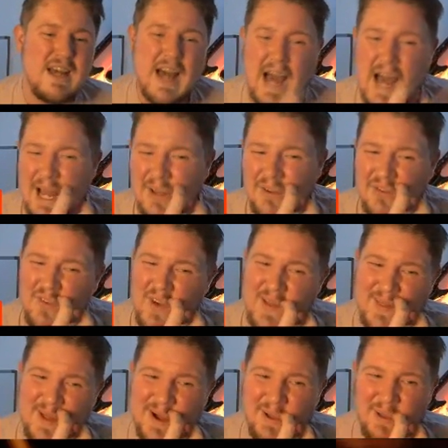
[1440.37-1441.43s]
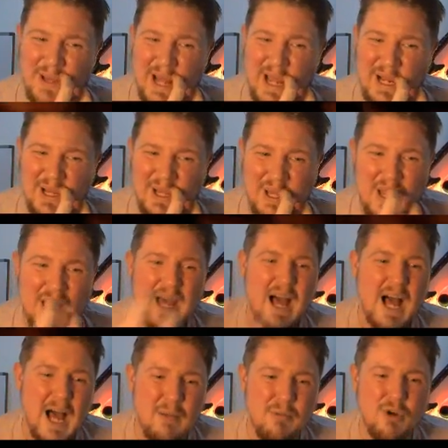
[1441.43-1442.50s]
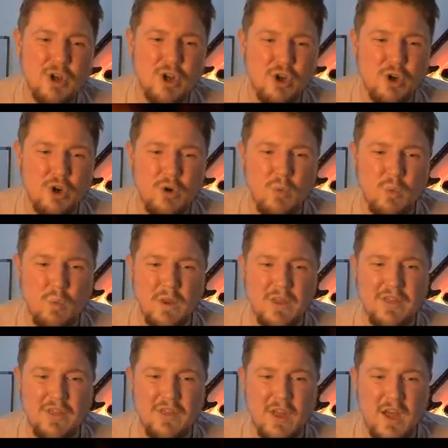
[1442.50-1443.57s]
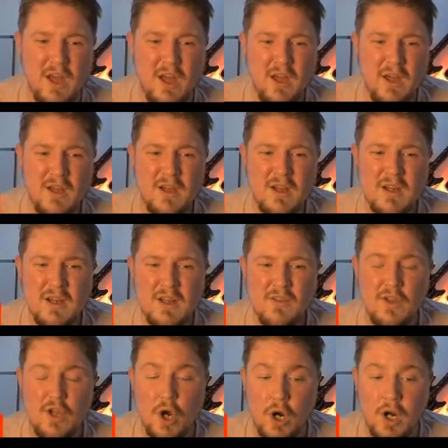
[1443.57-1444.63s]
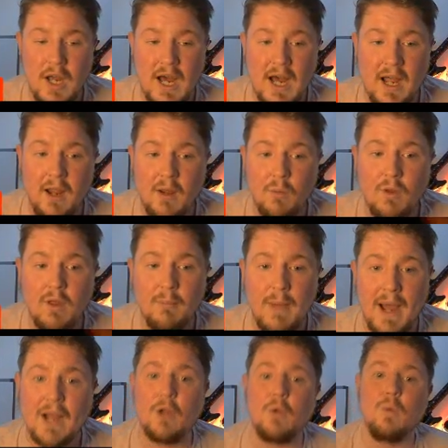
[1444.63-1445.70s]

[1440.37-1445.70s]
I just find that unlikely. I'm going to go with the young guy, Michael